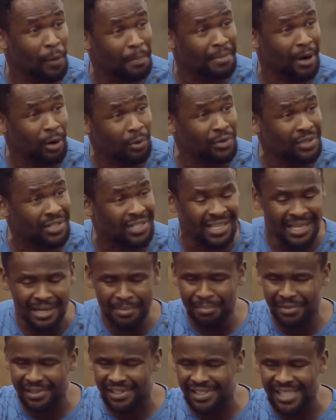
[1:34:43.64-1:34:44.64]
number with
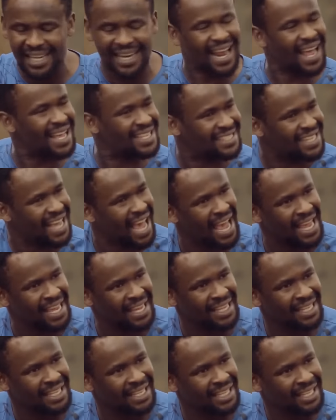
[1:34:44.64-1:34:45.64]
Mr. Nice
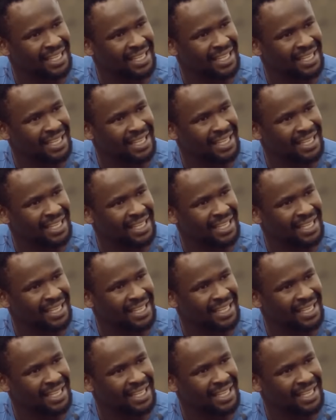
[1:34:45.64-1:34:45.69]
Guy.